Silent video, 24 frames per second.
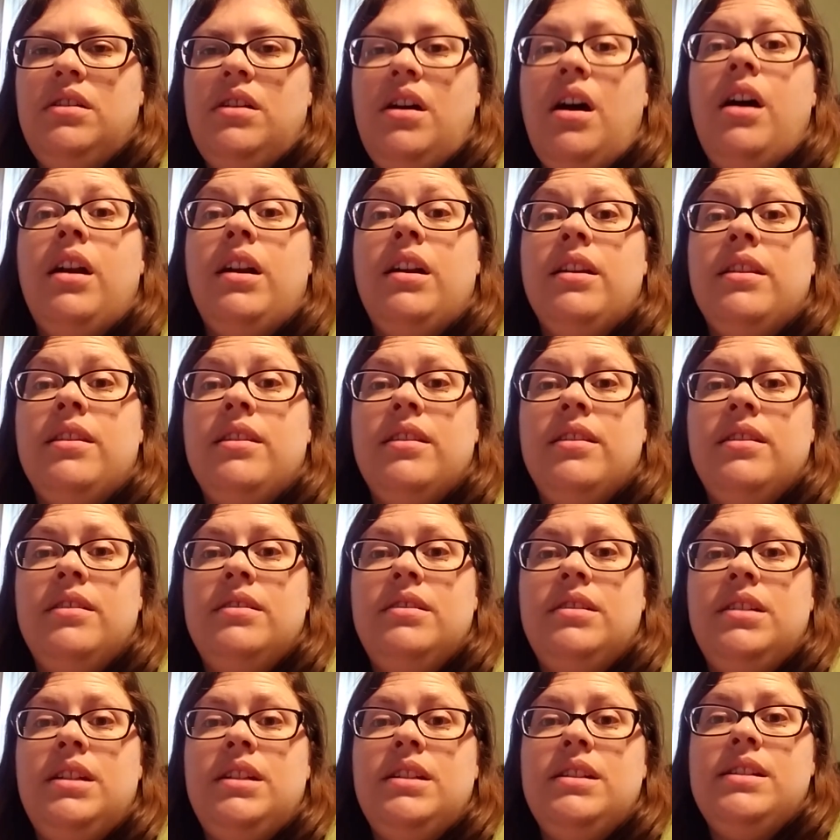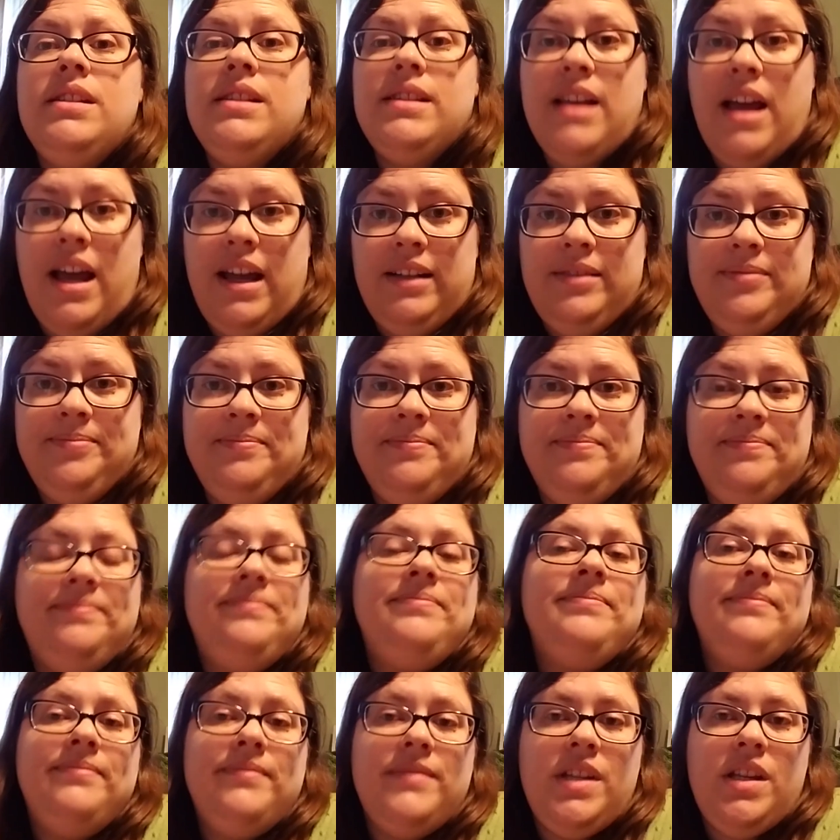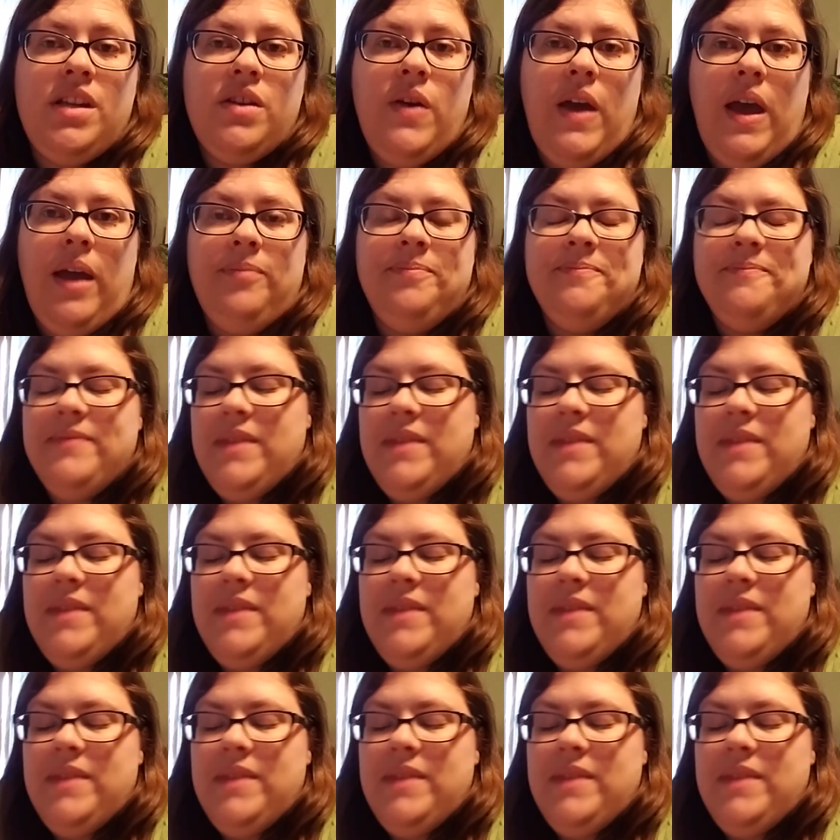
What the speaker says: Ardith Design. Okay,